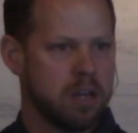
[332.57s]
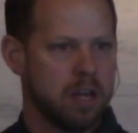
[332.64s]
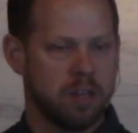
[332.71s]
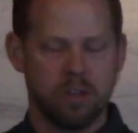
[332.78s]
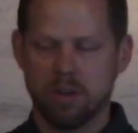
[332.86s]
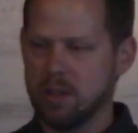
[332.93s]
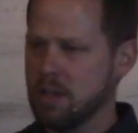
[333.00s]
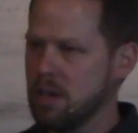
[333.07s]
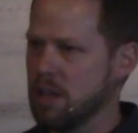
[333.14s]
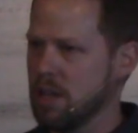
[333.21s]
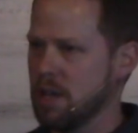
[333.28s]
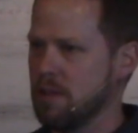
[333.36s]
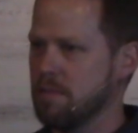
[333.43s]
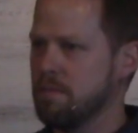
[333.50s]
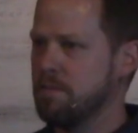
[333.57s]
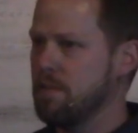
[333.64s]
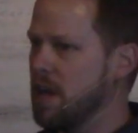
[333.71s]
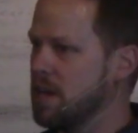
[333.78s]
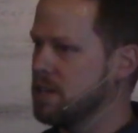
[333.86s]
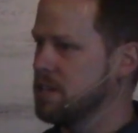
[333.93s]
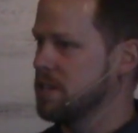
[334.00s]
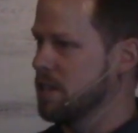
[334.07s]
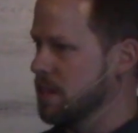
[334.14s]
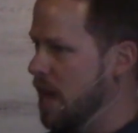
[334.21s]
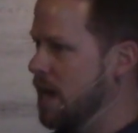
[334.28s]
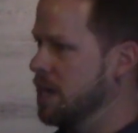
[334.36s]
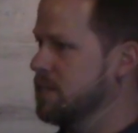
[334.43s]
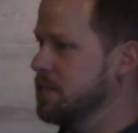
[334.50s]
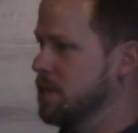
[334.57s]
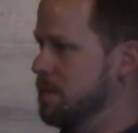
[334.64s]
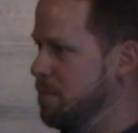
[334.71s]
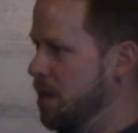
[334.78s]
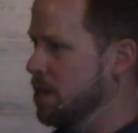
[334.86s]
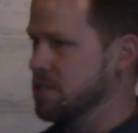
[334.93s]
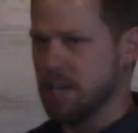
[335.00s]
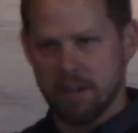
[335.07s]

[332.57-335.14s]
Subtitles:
and they're literally fed to the lions and the bears.